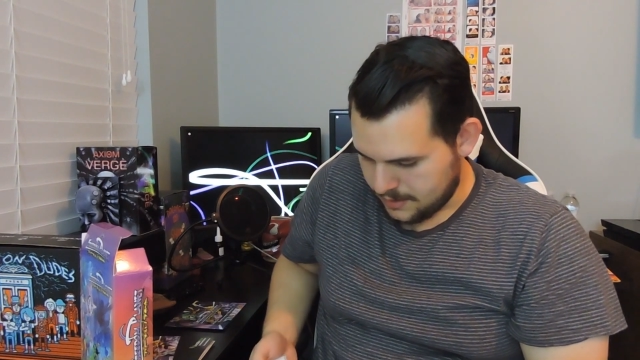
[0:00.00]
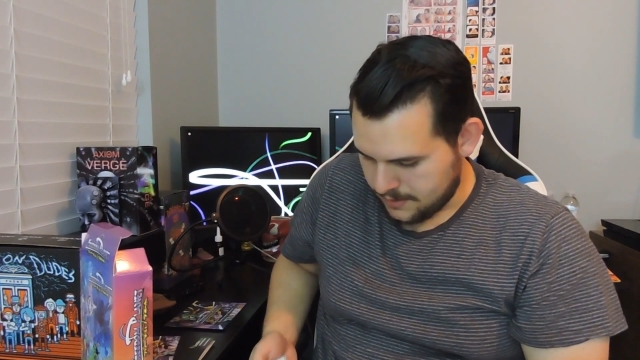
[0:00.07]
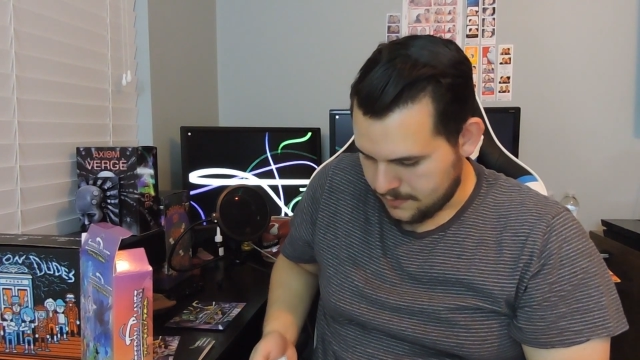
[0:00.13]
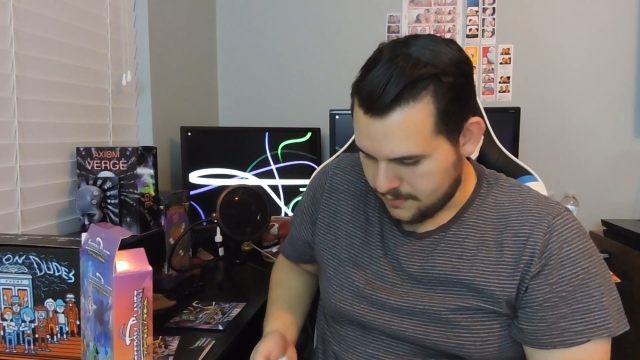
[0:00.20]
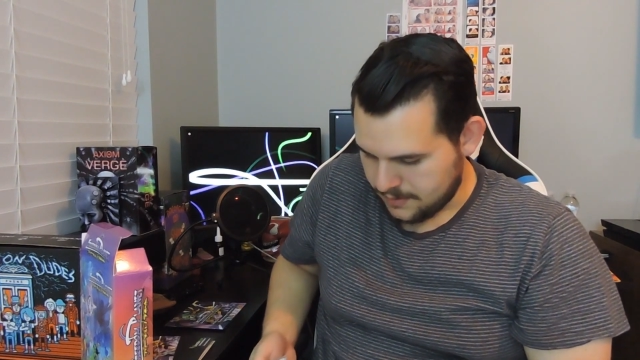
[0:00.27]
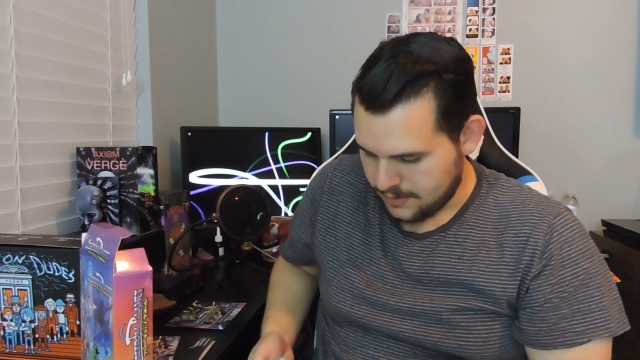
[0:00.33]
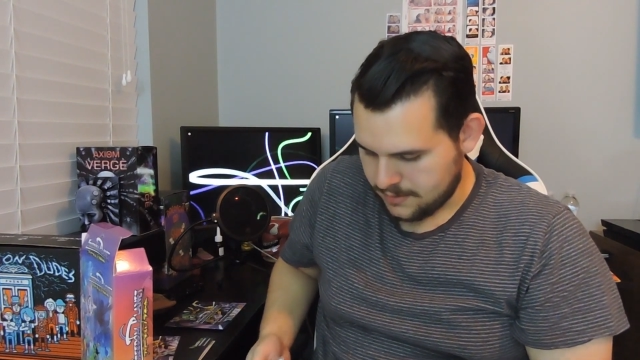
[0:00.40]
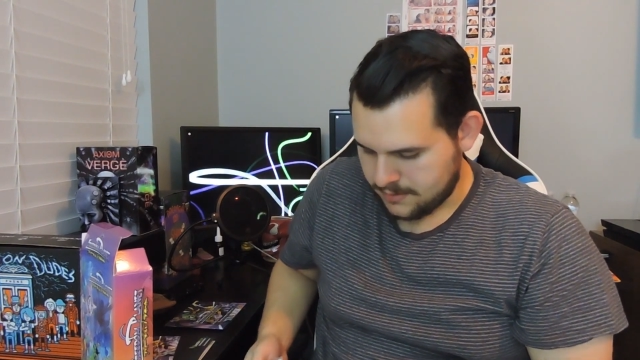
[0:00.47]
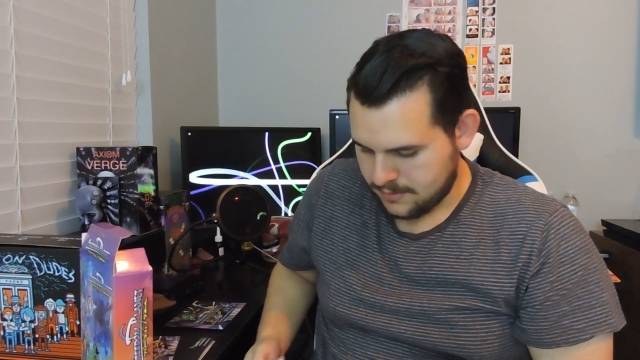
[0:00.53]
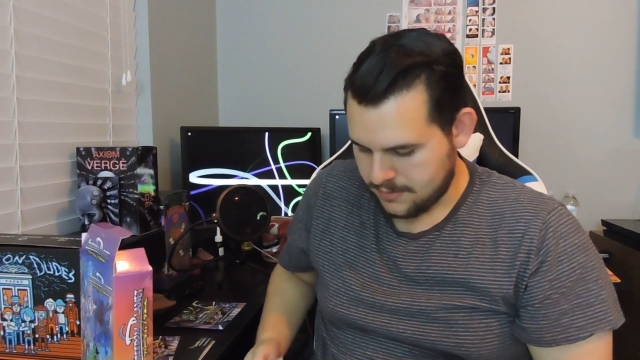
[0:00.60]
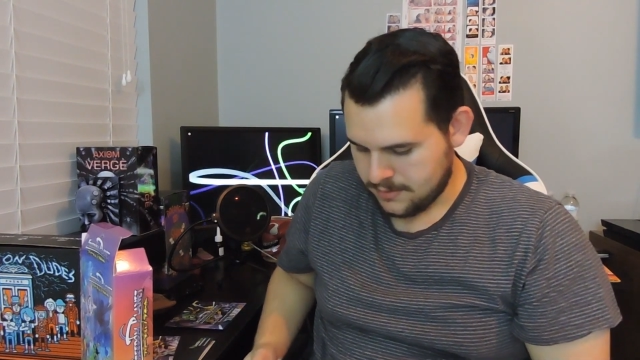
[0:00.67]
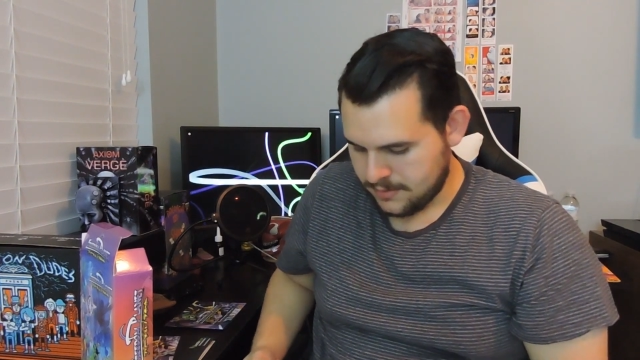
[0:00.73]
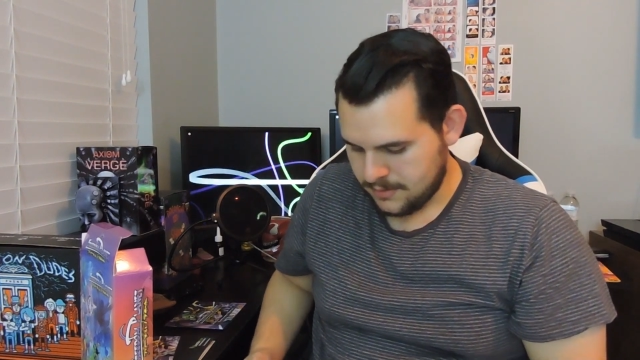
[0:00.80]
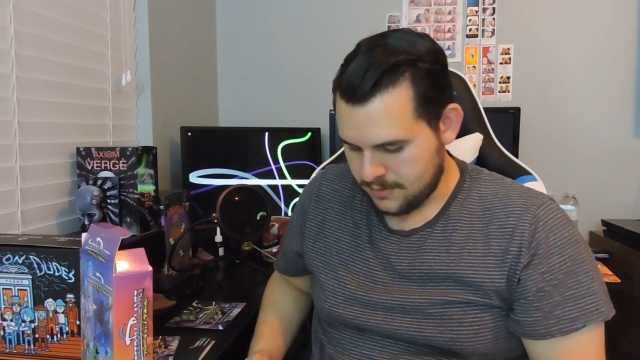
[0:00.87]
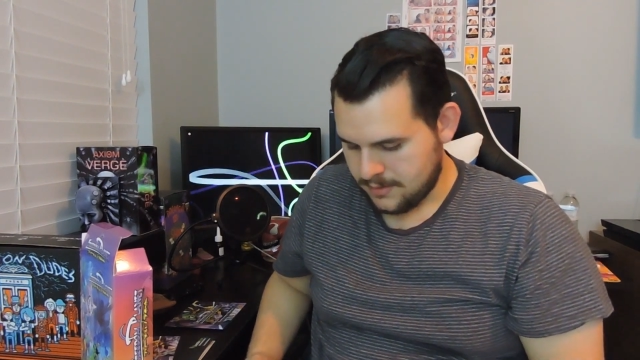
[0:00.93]
carefully.
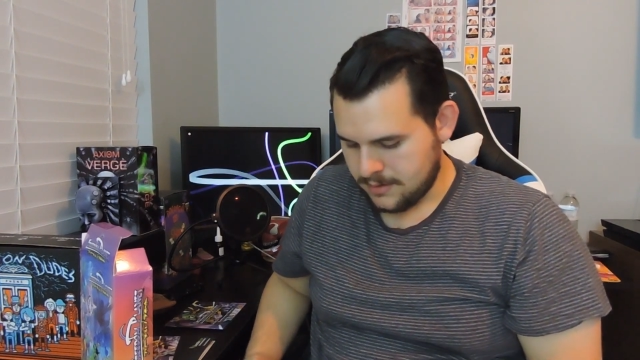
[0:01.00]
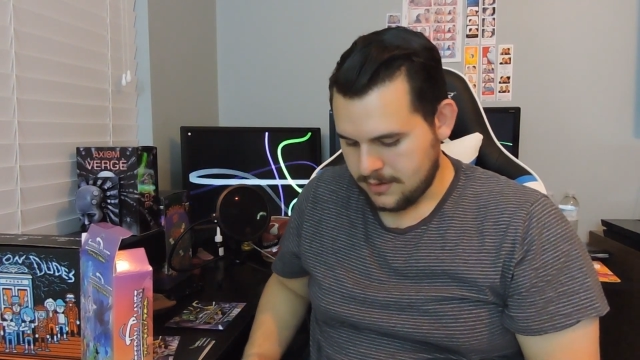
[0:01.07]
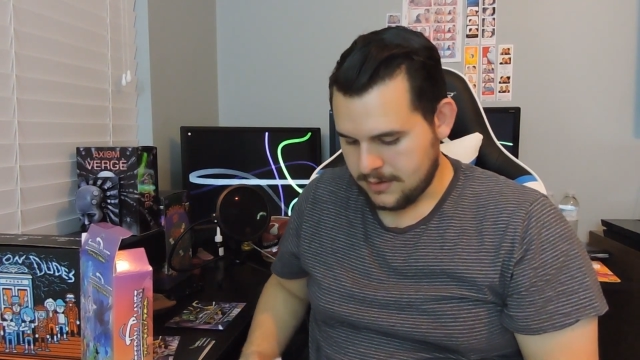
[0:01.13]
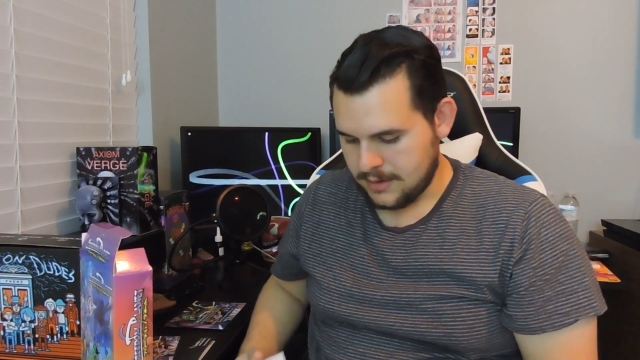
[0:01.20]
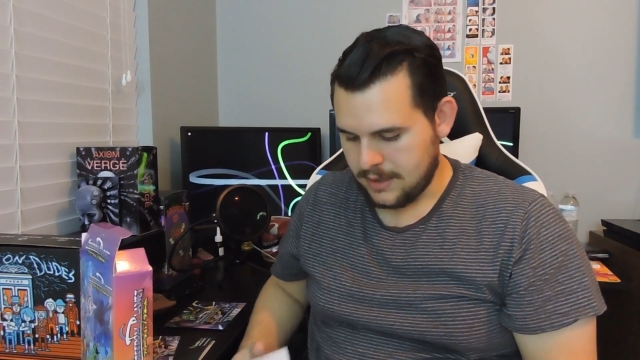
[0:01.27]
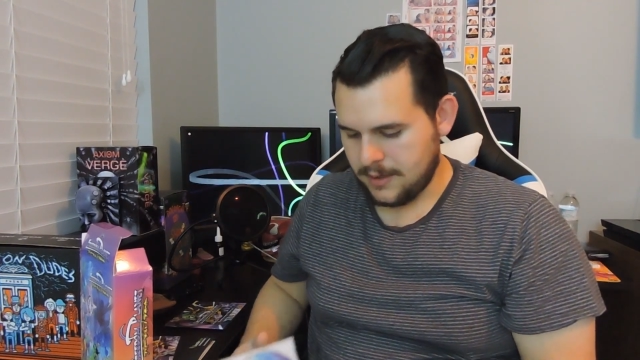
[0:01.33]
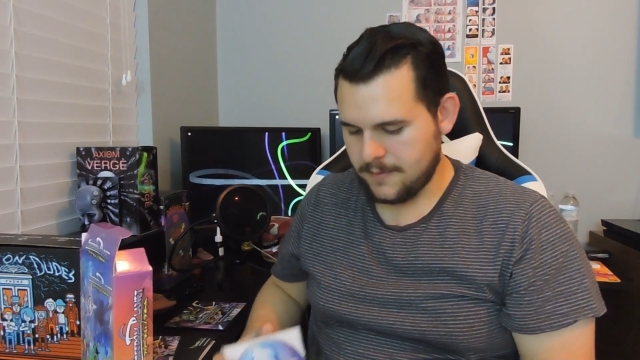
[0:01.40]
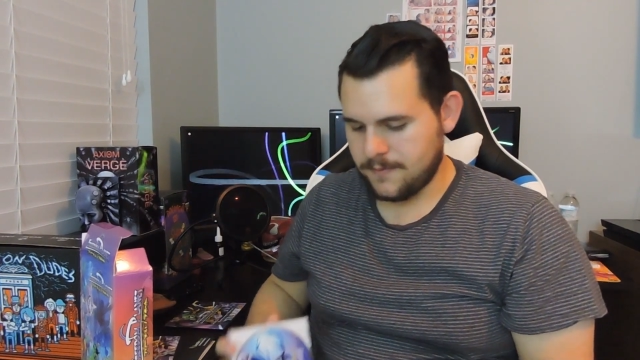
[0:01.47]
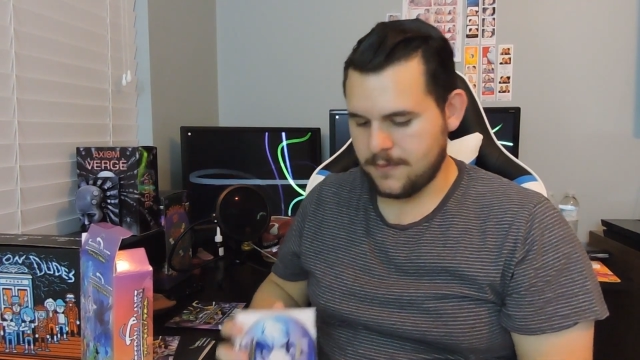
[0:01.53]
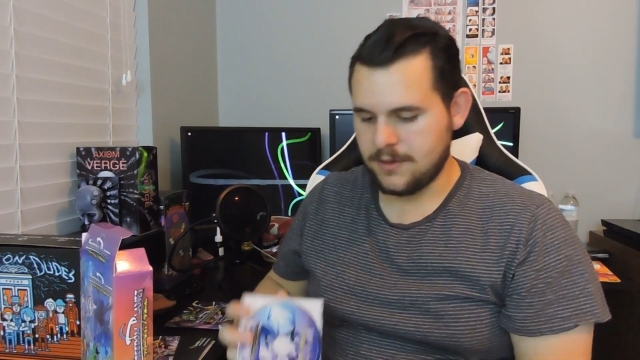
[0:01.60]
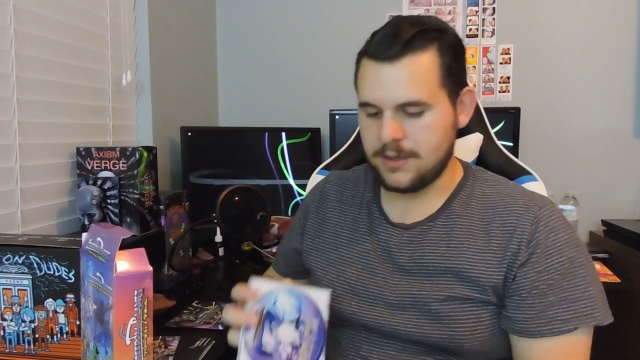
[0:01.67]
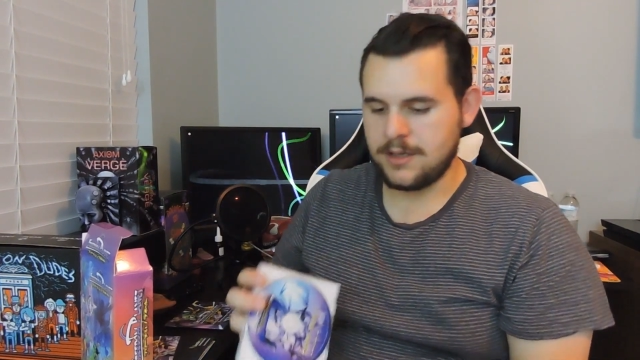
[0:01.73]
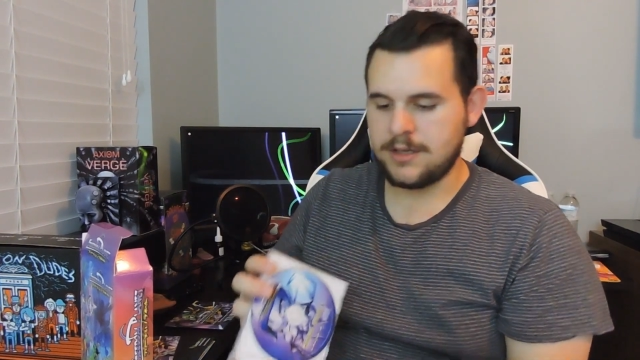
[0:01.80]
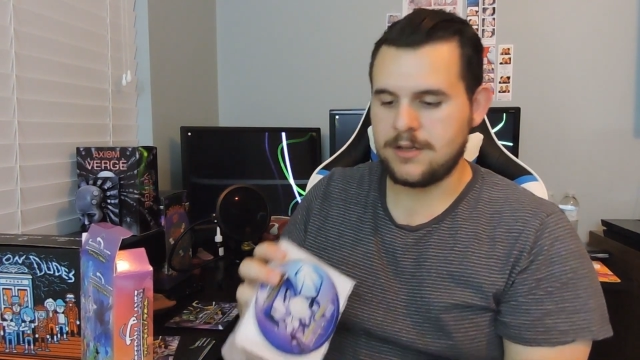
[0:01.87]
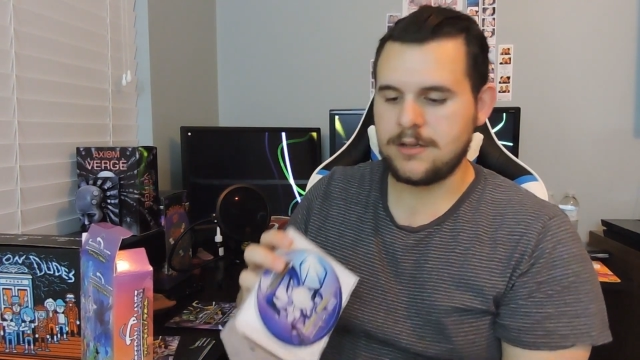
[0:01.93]
Carefully.